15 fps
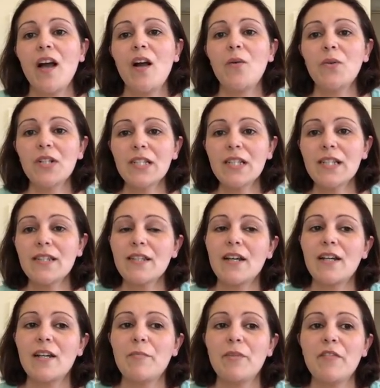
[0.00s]
I wanted to
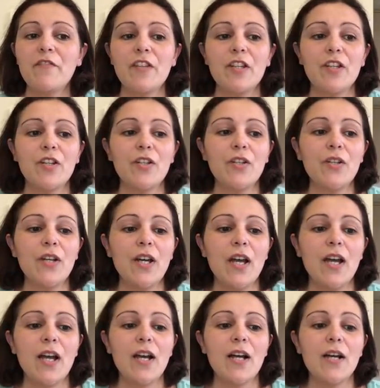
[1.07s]
start out my video
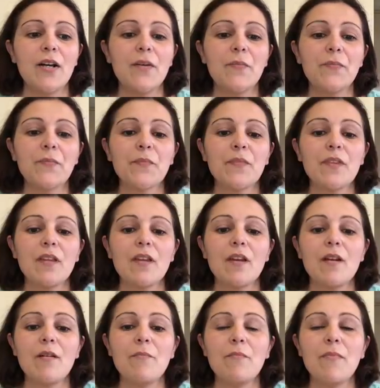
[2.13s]

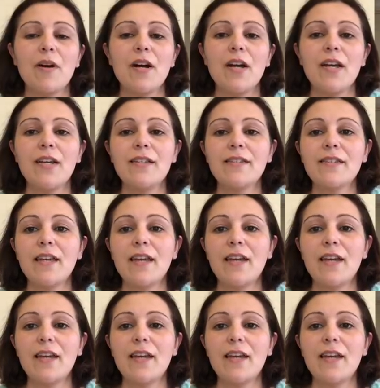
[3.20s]
by